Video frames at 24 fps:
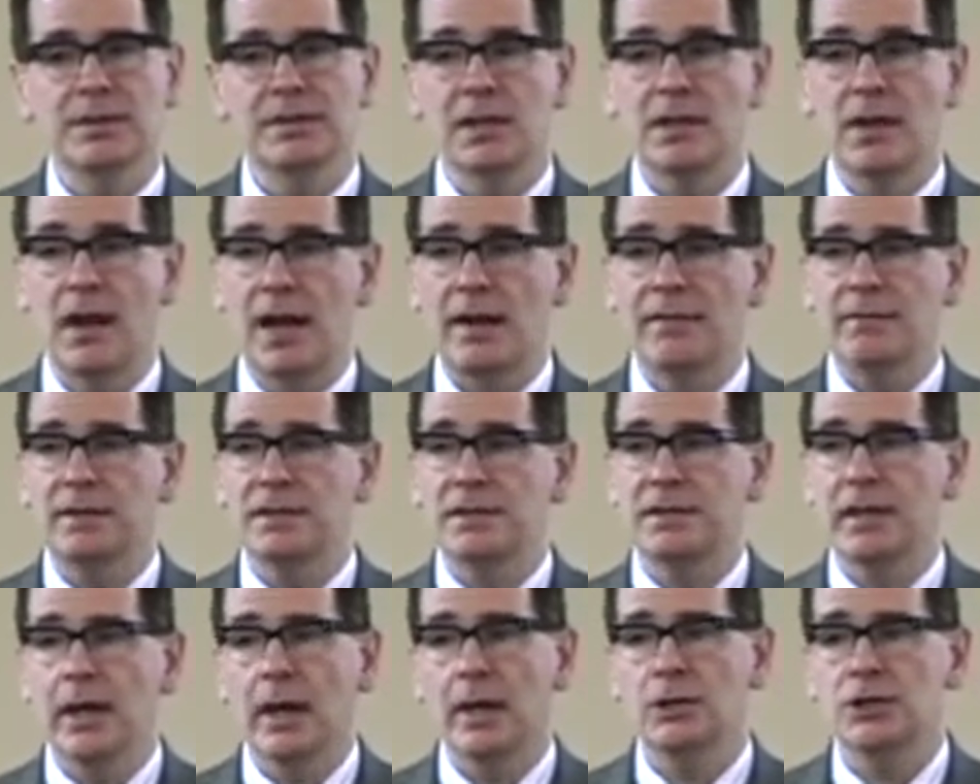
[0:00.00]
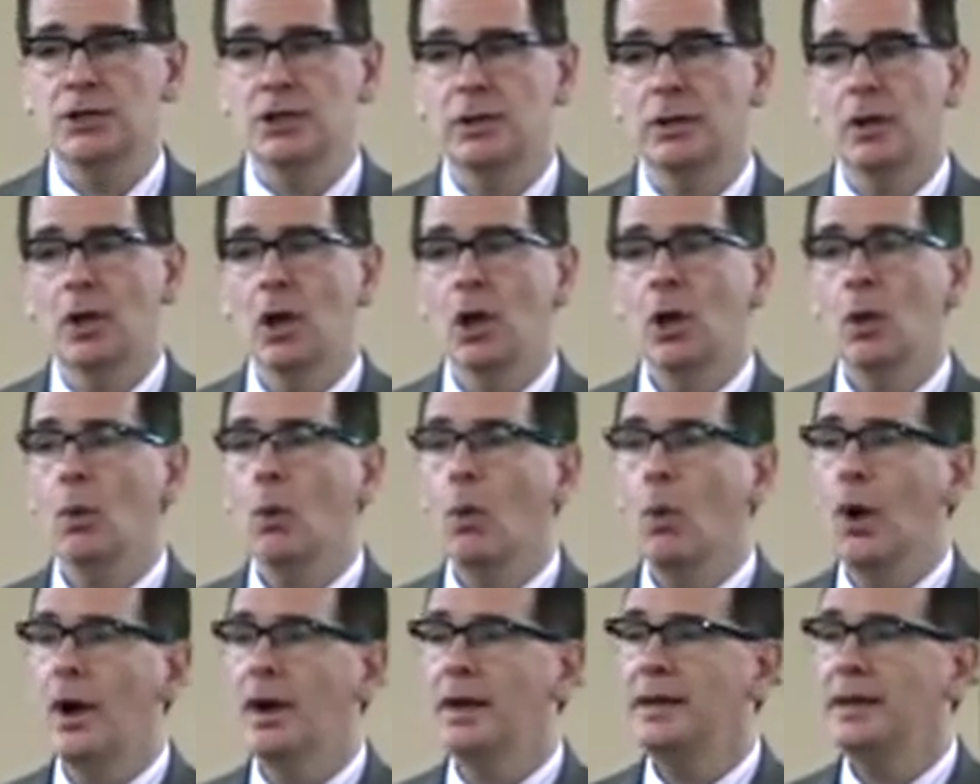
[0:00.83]
was a lot of discussion,
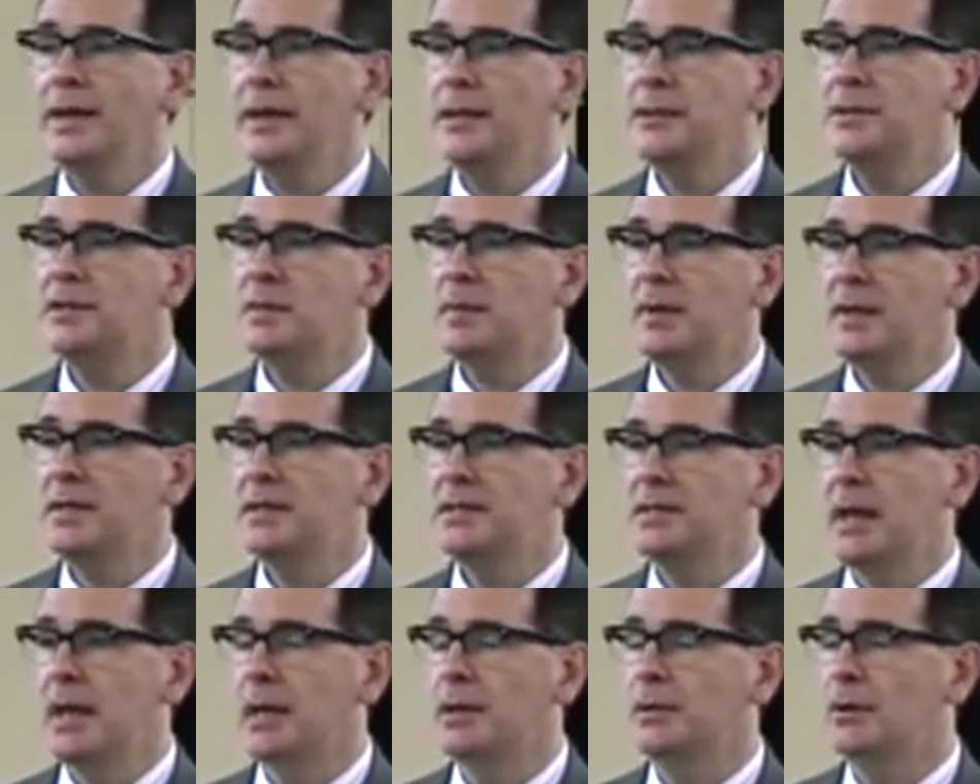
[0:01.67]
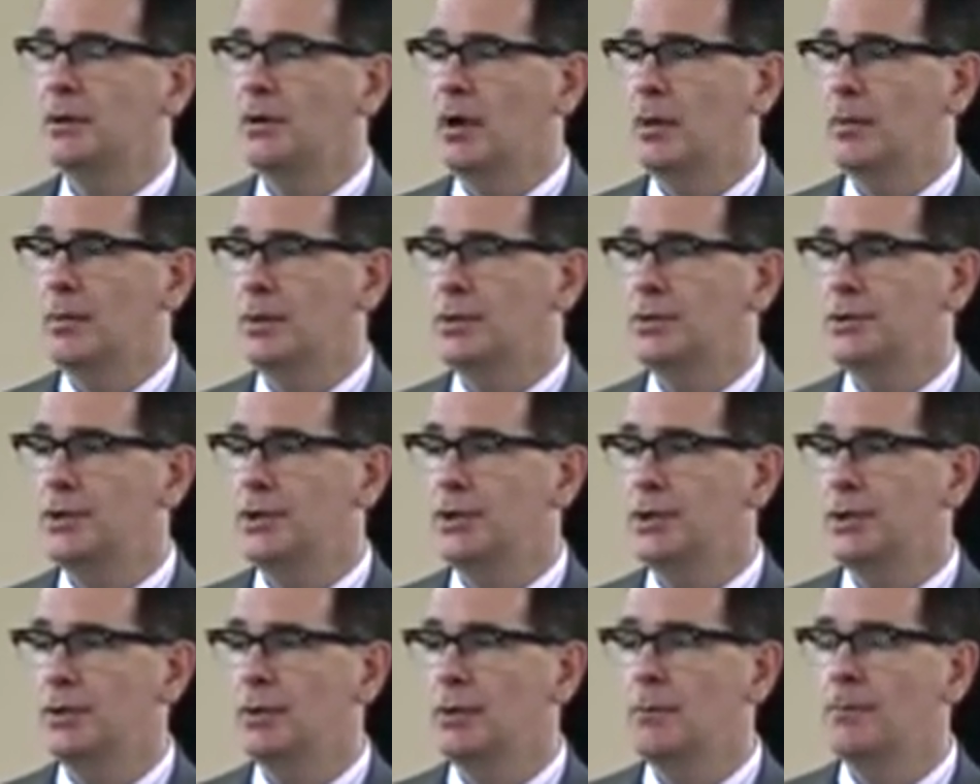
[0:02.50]
what needs to be standard number
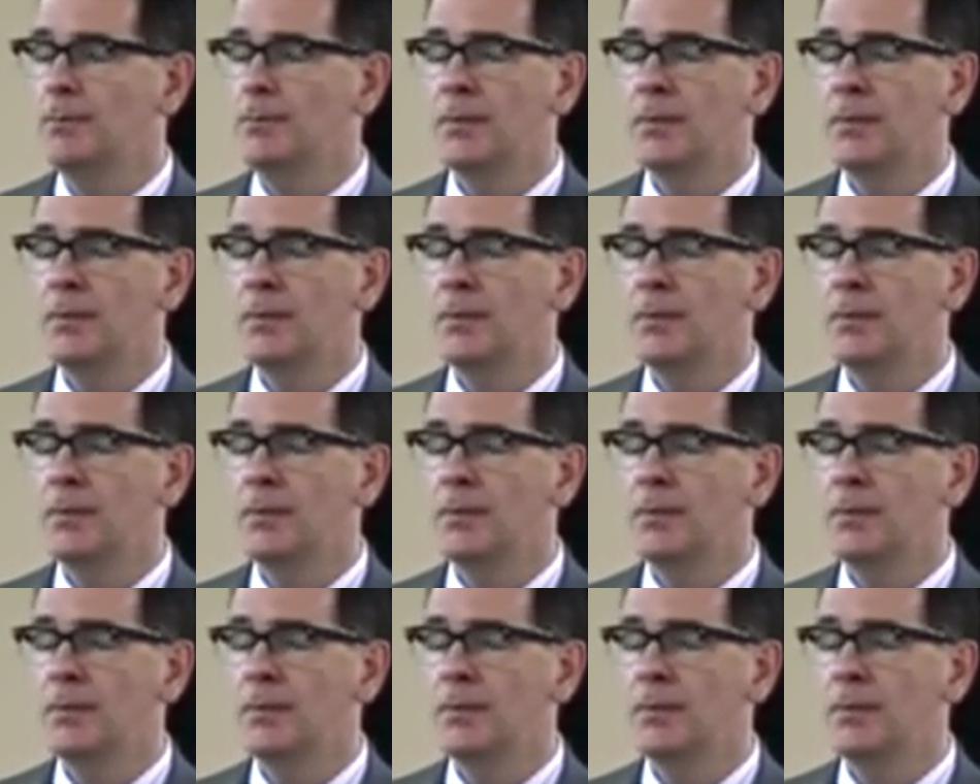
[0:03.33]
2?